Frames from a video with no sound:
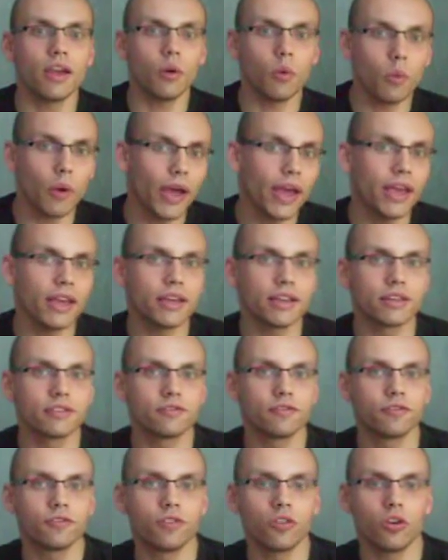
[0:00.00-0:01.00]
awake
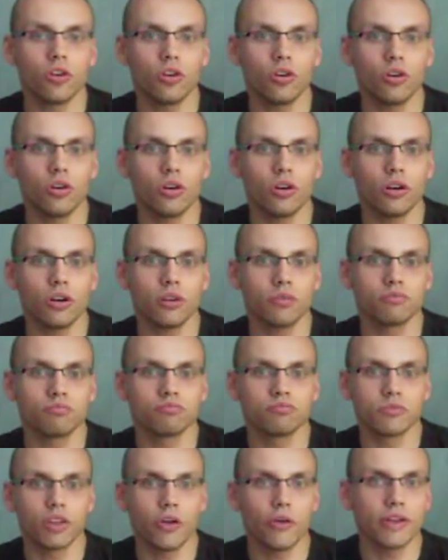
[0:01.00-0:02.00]
for
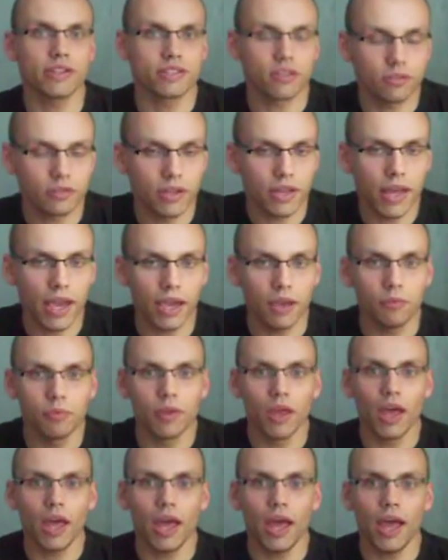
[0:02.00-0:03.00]
the rest of the day.
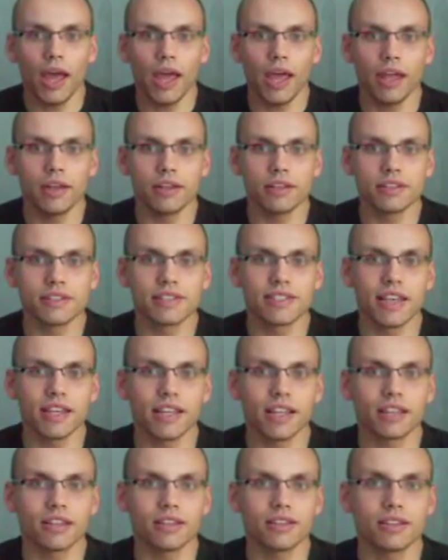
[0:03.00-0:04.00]
And it's
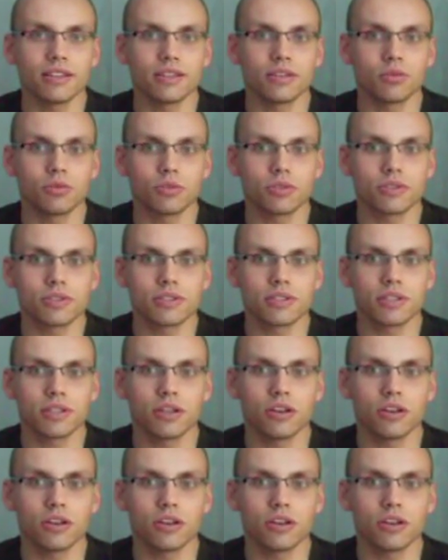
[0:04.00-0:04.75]
said that it was